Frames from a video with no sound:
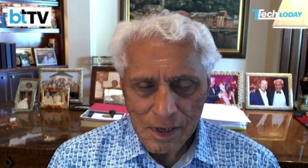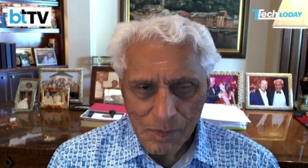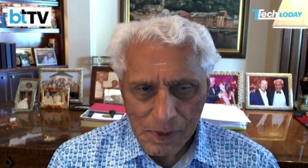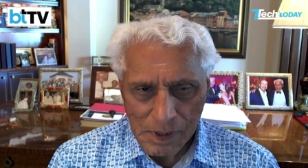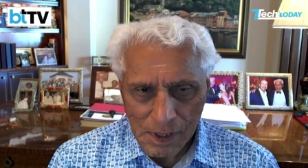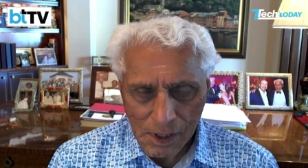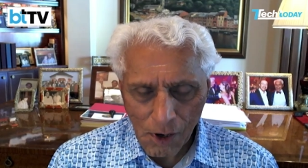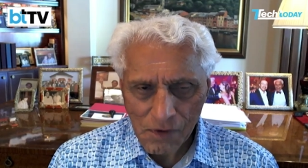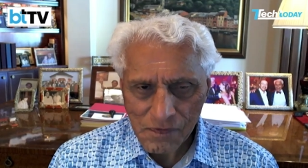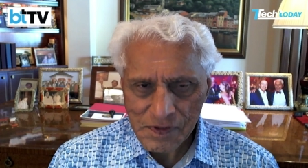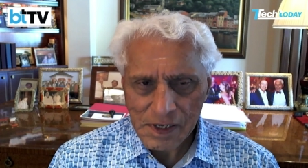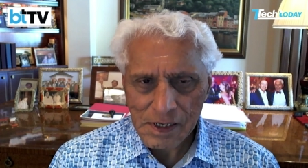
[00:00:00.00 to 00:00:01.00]
But a lot
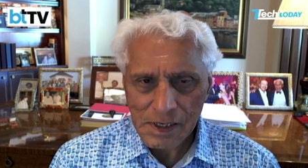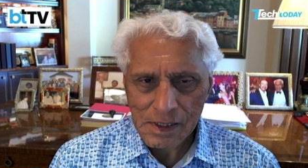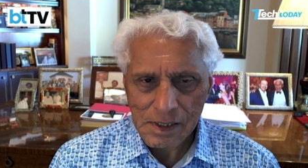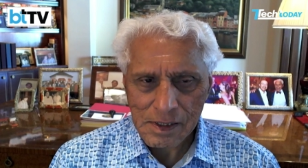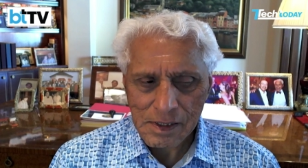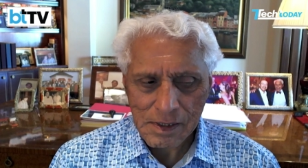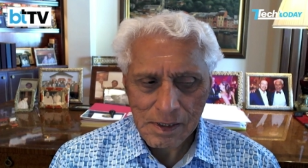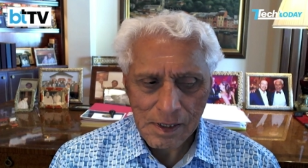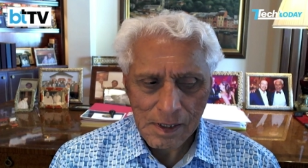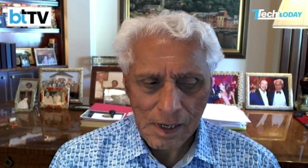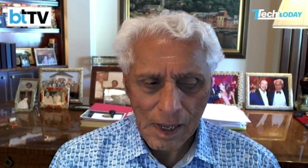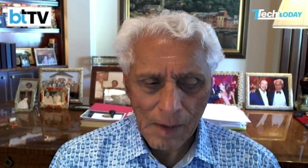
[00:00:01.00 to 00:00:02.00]
of the
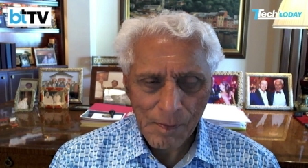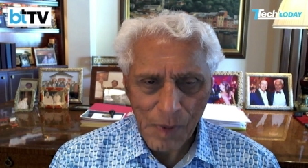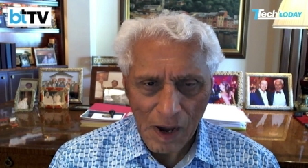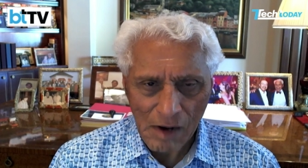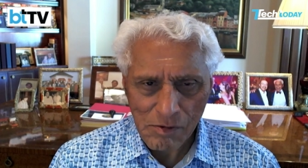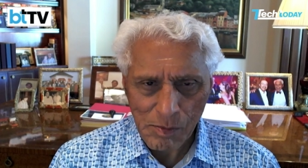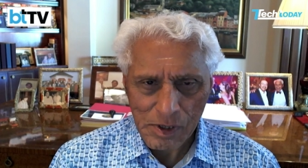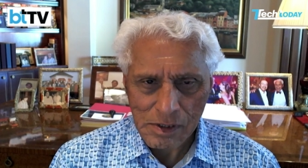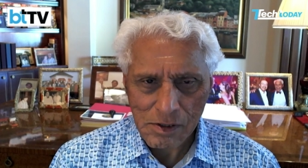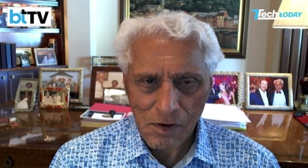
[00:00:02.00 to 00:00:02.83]
empowerment